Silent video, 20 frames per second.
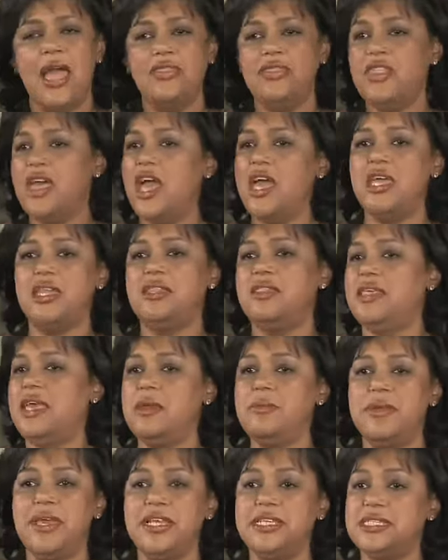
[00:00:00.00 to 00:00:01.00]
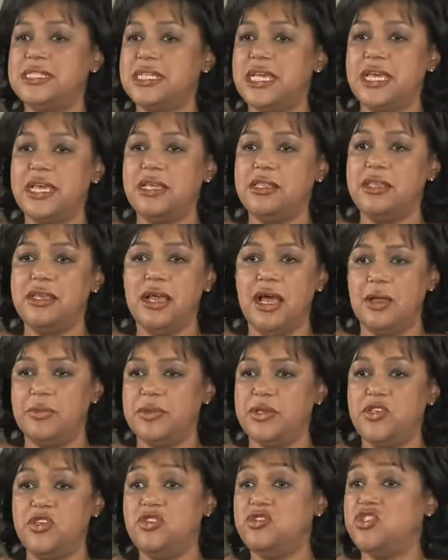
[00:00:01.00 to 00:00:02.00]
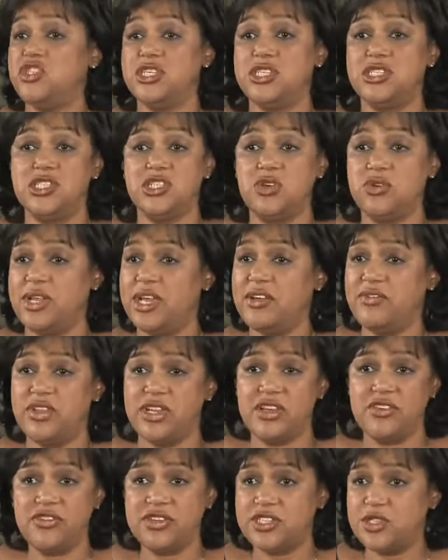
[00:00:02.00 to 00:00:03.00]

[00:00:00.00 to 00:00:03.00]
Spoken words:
And they may say, you just don't have enough